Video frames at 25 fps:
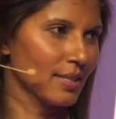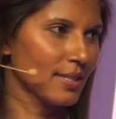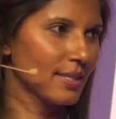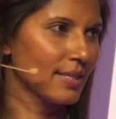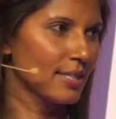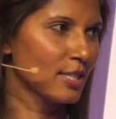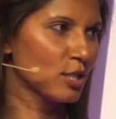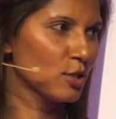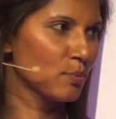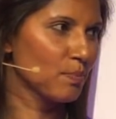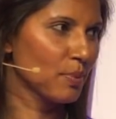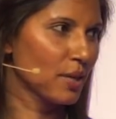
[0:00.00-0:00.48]

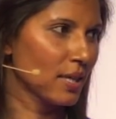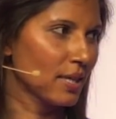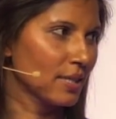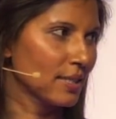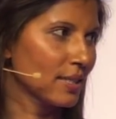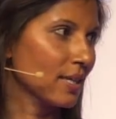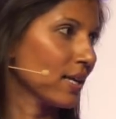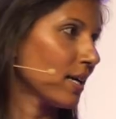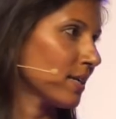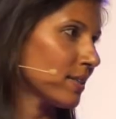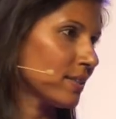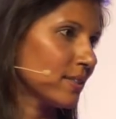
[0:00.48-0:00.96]
is by
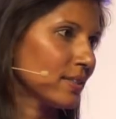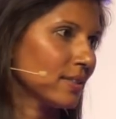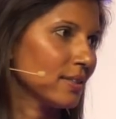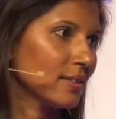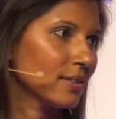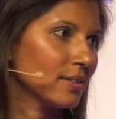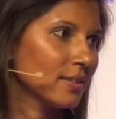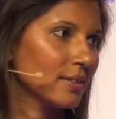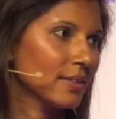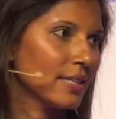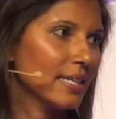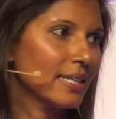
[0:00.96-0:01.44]
Gandhi,
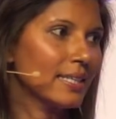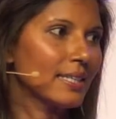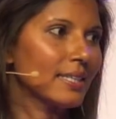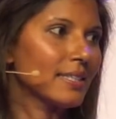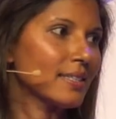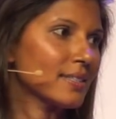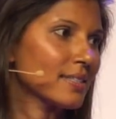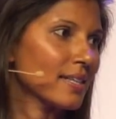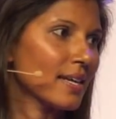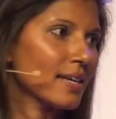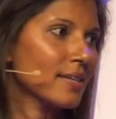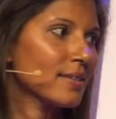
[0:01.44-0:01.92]
and he
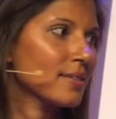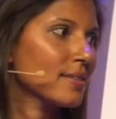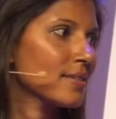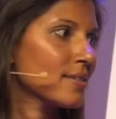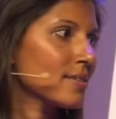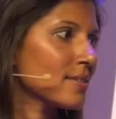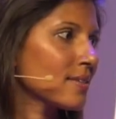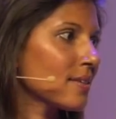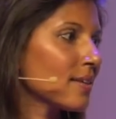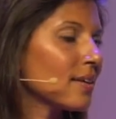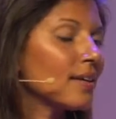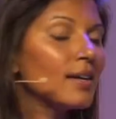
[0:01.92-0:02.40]

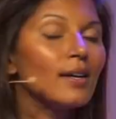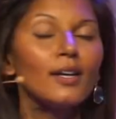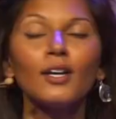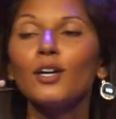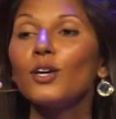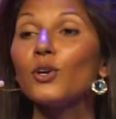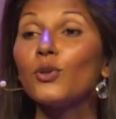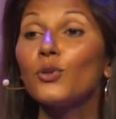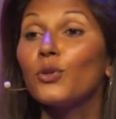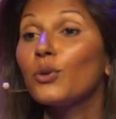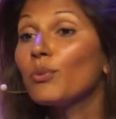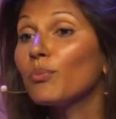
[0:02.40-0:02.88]
says,
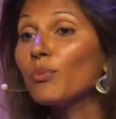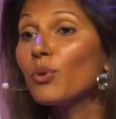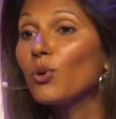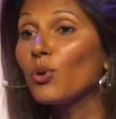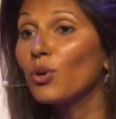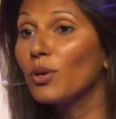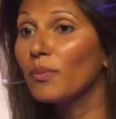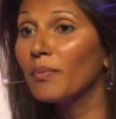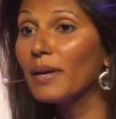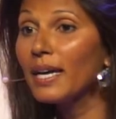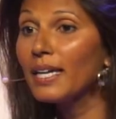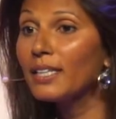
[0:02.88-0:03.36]
The more
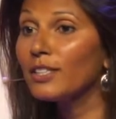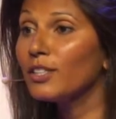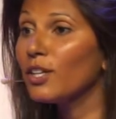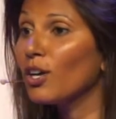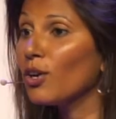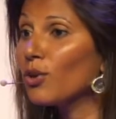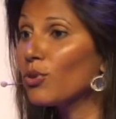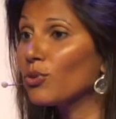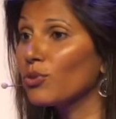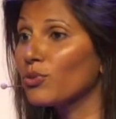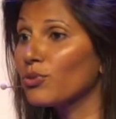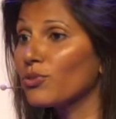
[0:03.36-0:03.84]
a man
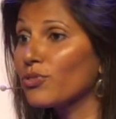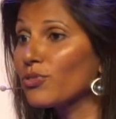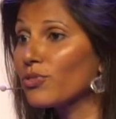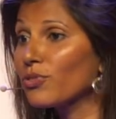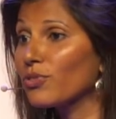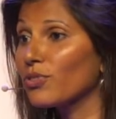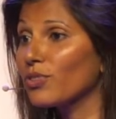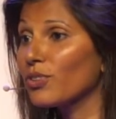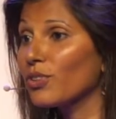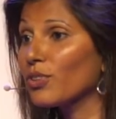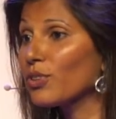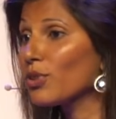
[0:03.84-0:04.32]
knows,
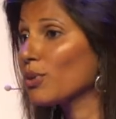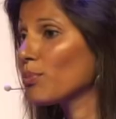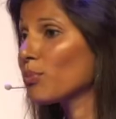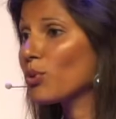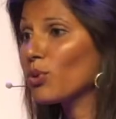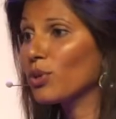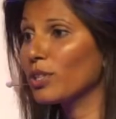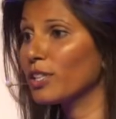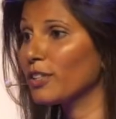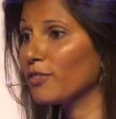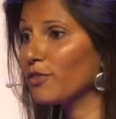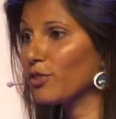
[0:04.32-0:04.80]
the more
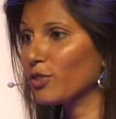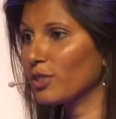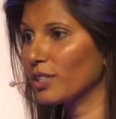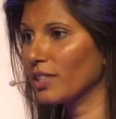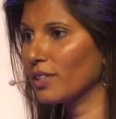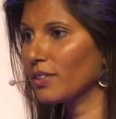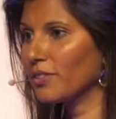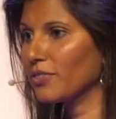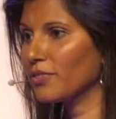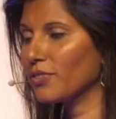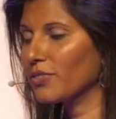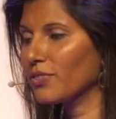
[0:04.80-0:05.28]
he
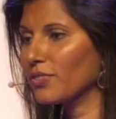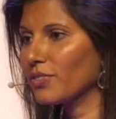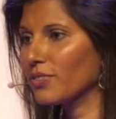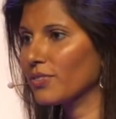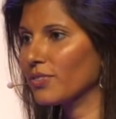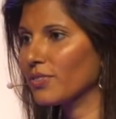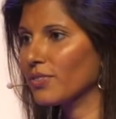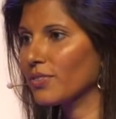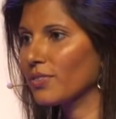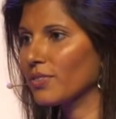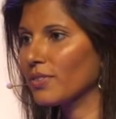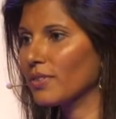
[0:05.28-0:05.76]
forgives.
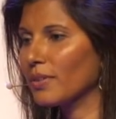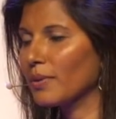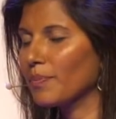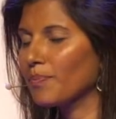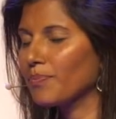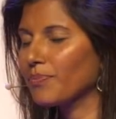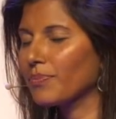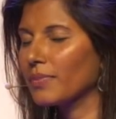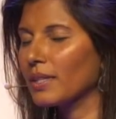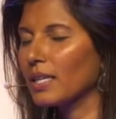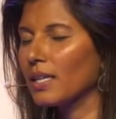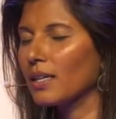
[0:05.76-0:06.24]

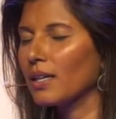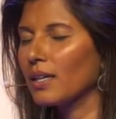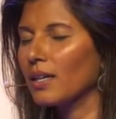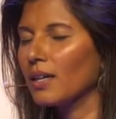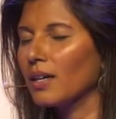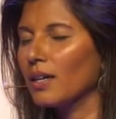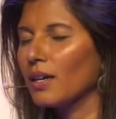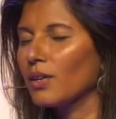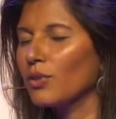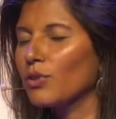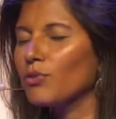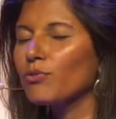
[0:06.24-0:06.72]

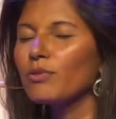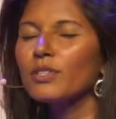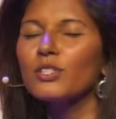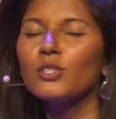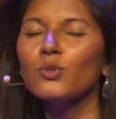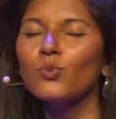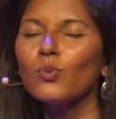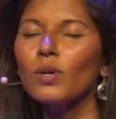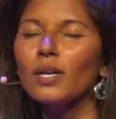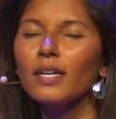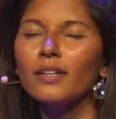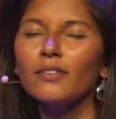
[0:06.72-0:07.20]
The reason
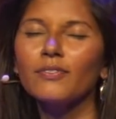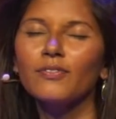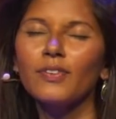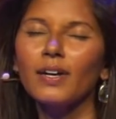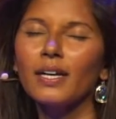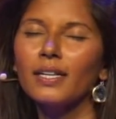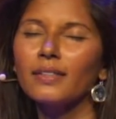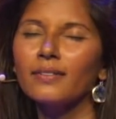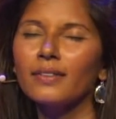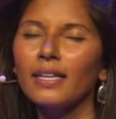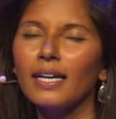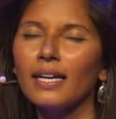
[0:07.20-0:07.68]
why I
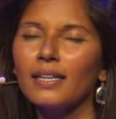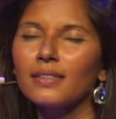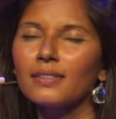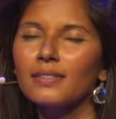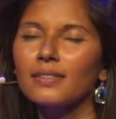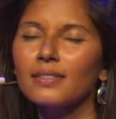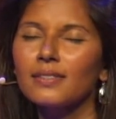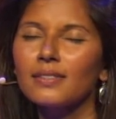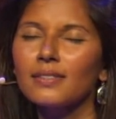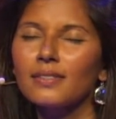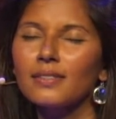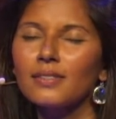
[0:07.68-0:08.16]
find that
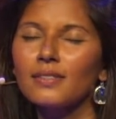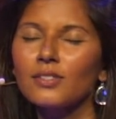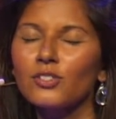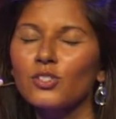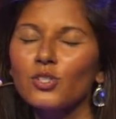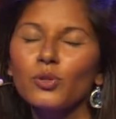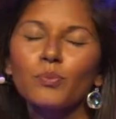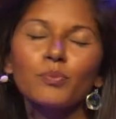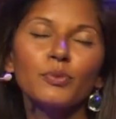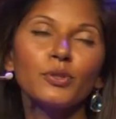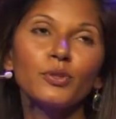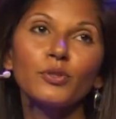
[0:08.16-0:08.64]
so
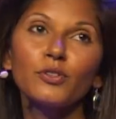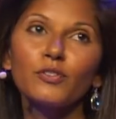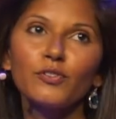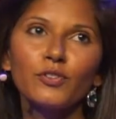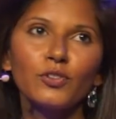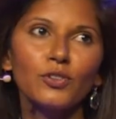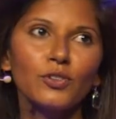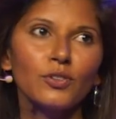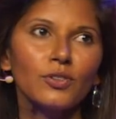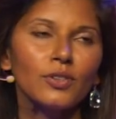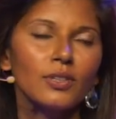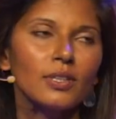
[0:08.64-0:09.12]

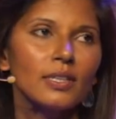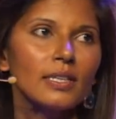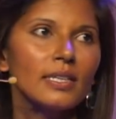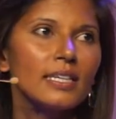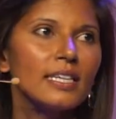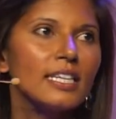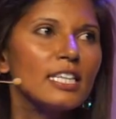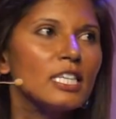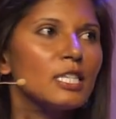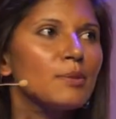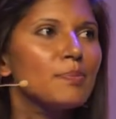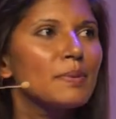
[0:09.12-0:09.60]
beautiful
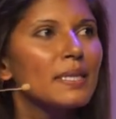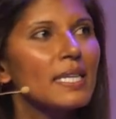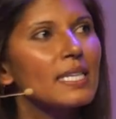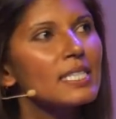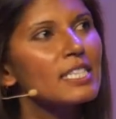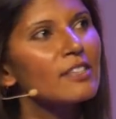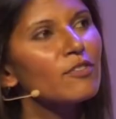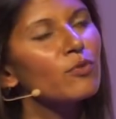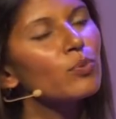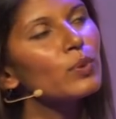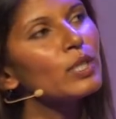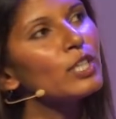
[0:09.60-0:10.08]
is because
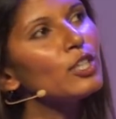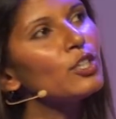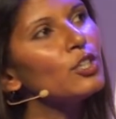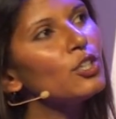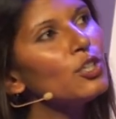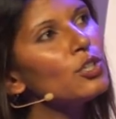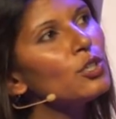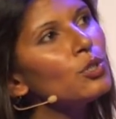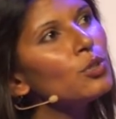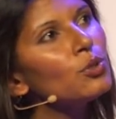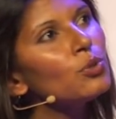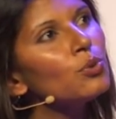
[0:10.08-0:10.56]
if we
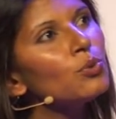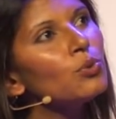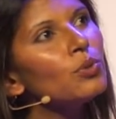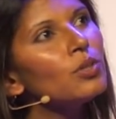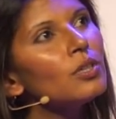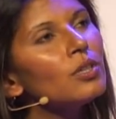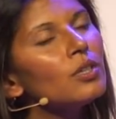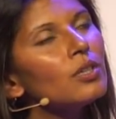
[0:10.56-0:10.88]
knew